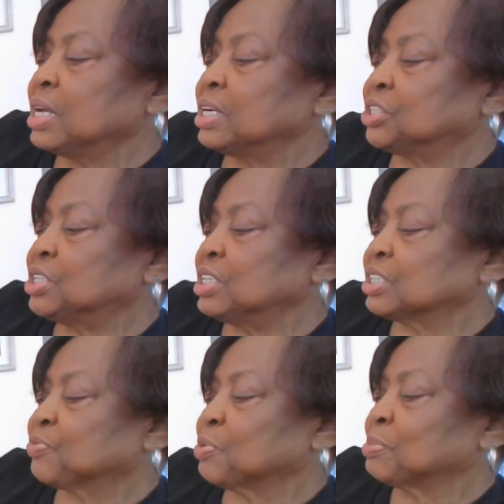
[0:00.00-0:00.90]
and she
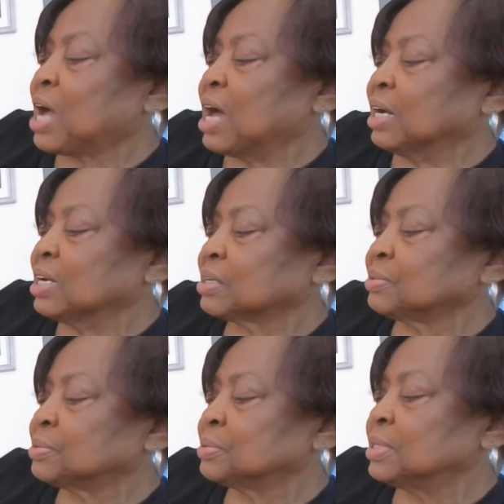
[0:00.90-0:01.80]
is from Ghana,
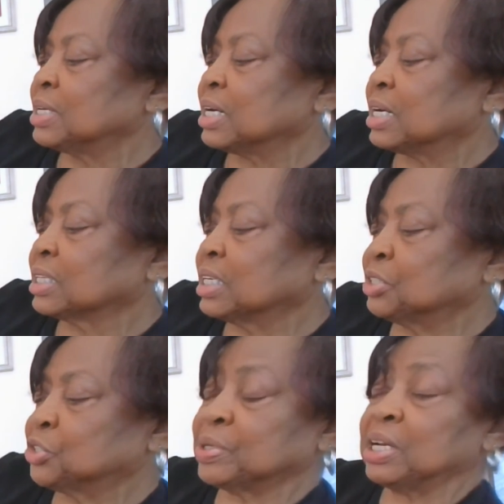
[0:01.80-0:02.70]
a
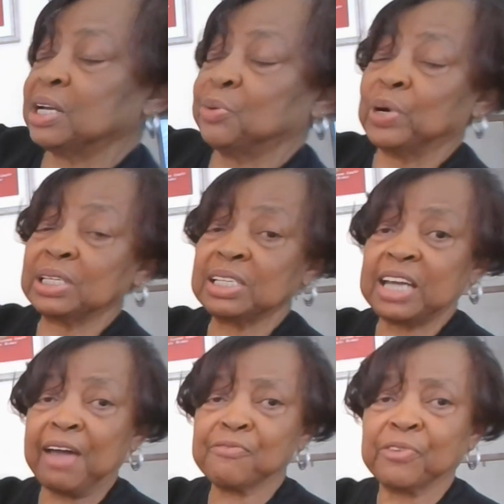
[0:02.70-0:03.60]
country in West
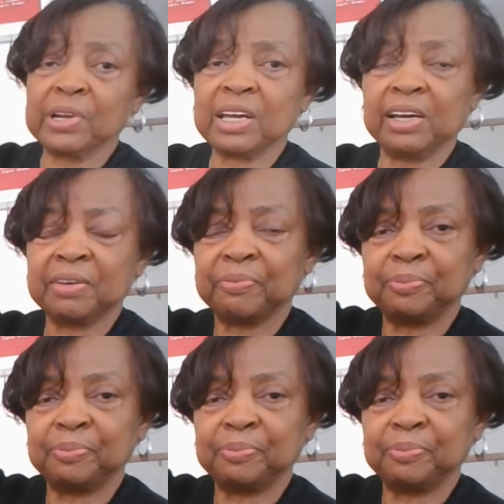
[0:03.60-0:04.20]
Africa.